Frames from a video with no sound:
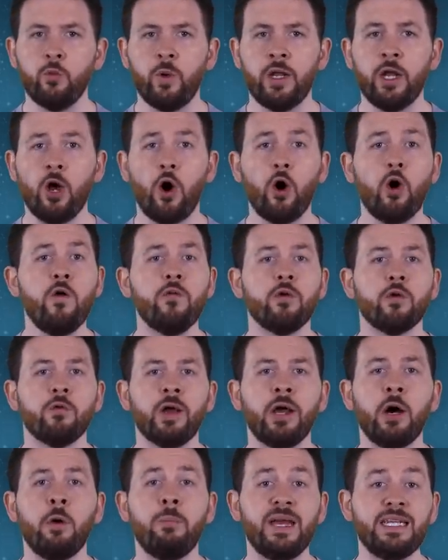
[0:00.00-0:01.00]
win over
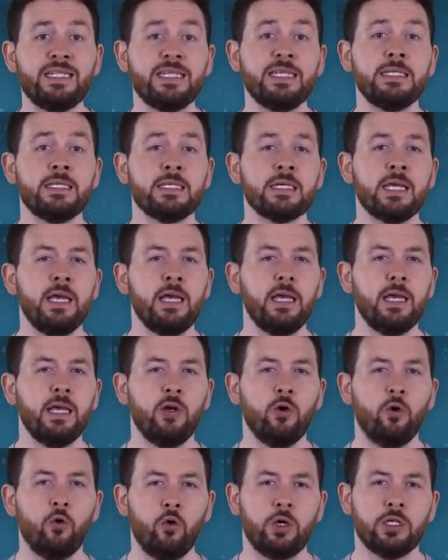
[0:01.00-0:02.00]
Real Betis in
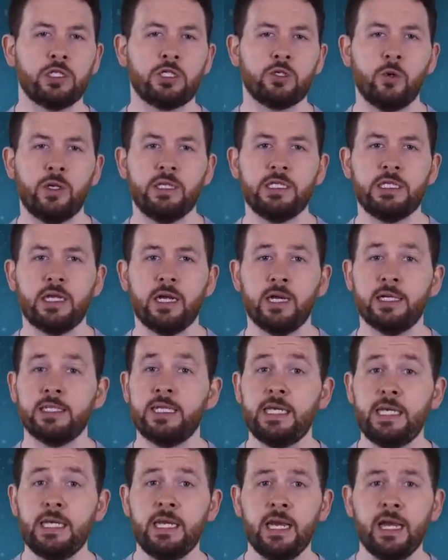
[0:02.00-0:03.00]
August
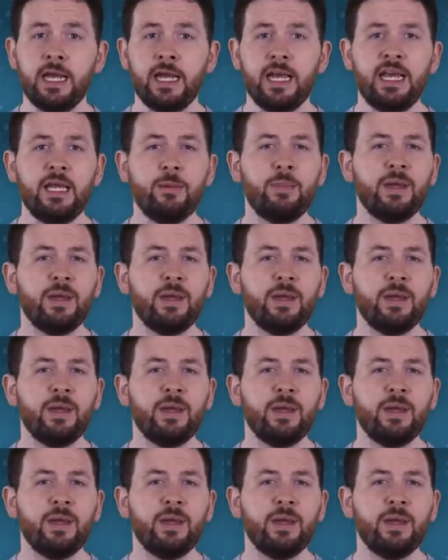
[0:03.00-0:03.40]
2019, he